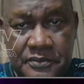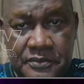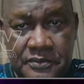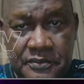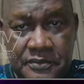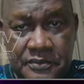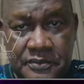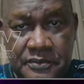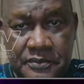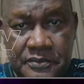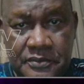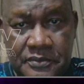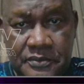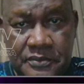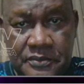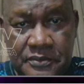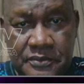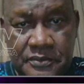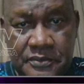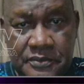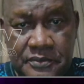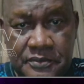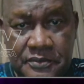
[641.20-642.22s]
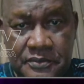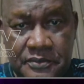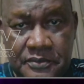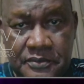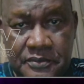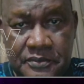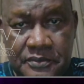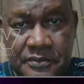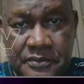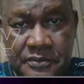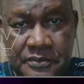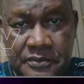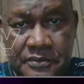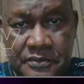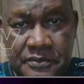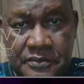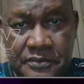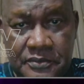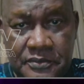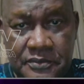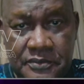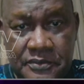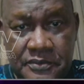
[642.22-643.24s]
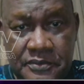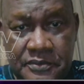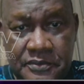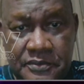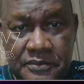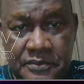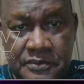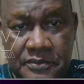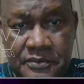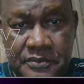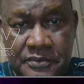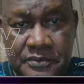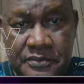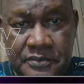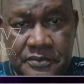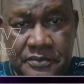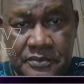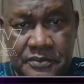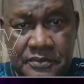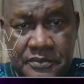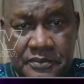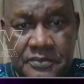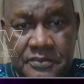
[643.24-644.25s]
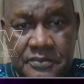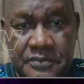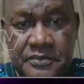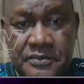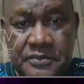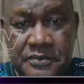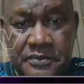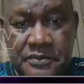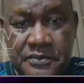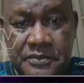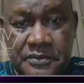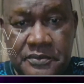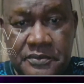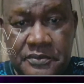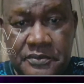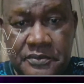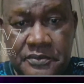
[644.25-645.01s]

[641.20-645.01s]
(silent)